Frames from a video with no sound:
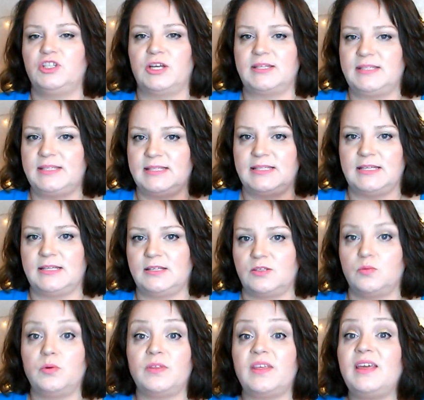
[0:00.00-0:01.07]

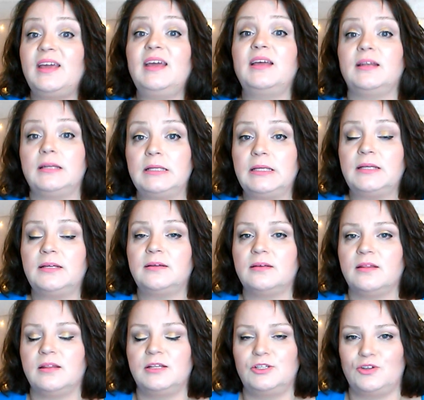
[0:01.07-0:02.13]
justices within
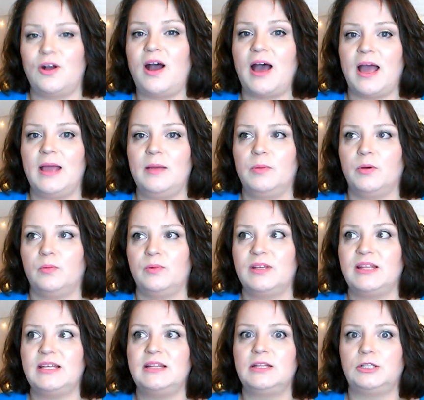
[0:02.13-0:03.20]
the tribe,
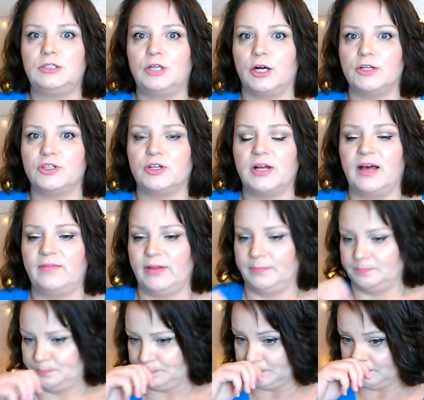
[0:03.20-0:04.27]
within the larger coven,